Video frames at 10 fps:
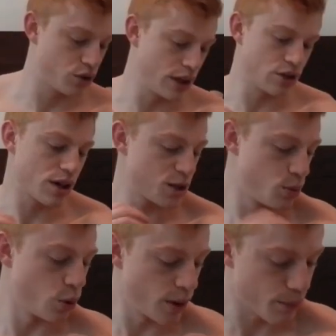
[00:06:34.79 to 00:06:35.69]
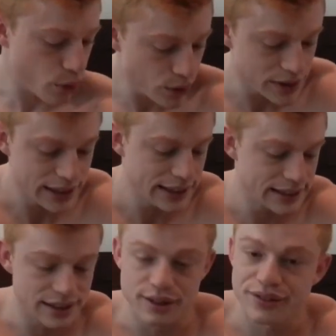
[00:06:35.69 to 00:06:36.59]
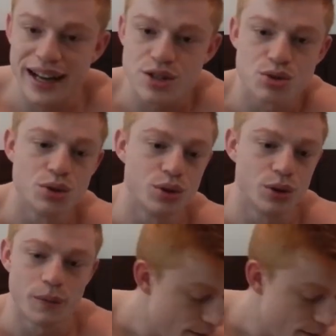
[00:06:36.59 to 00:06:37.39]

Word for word: They transport all the proteins and the fats through your